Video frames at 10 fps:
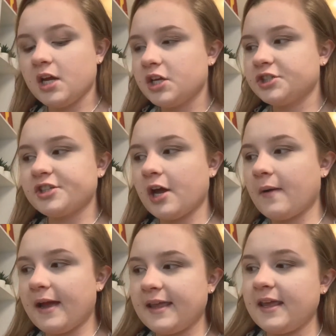So
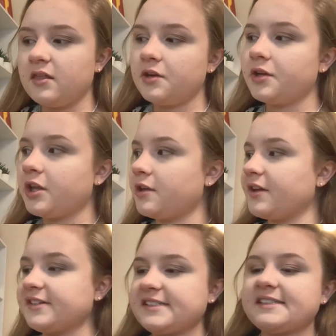I either
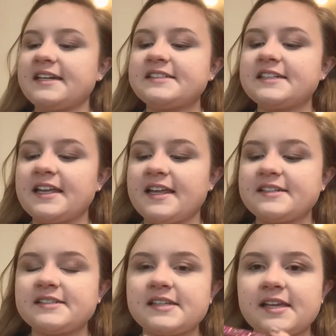use, this
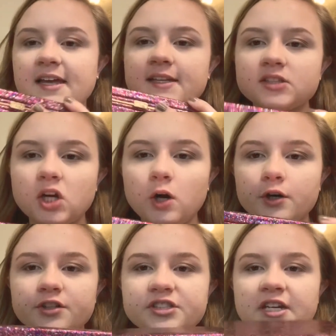is the
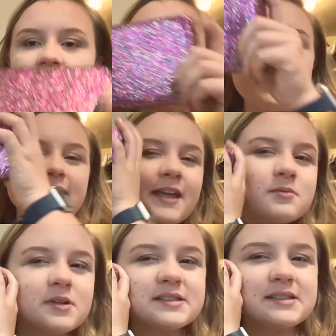Tarte, I think it
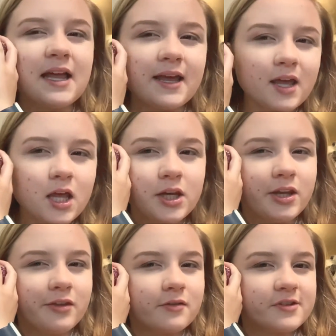was like a
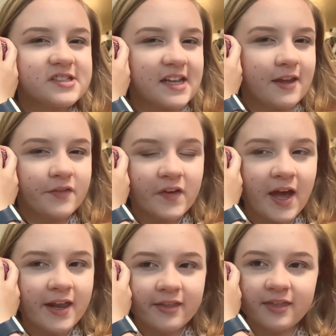New Year's Eve
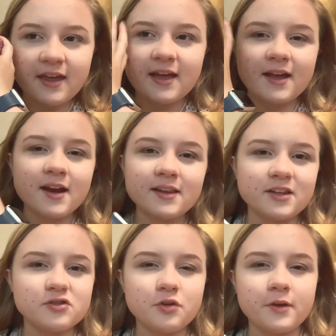kind of thing. I got it like
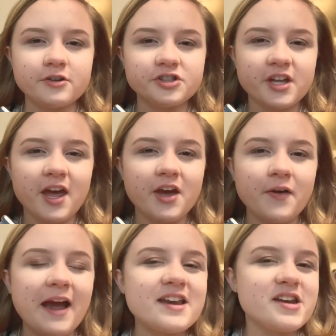2 years ago.
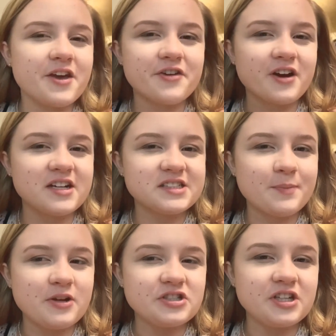I know you're not
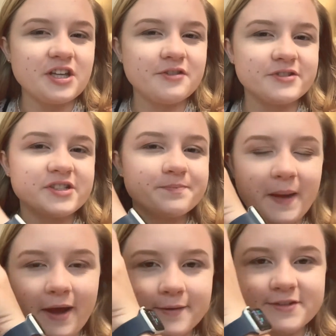supposed to use
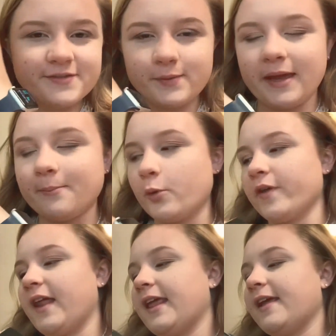powders for like more
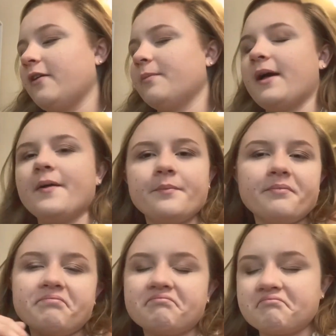than a year, but
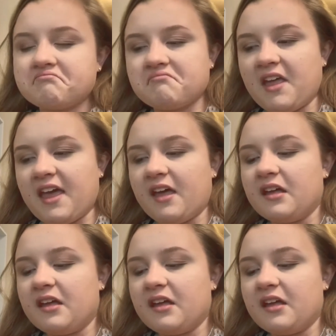eh.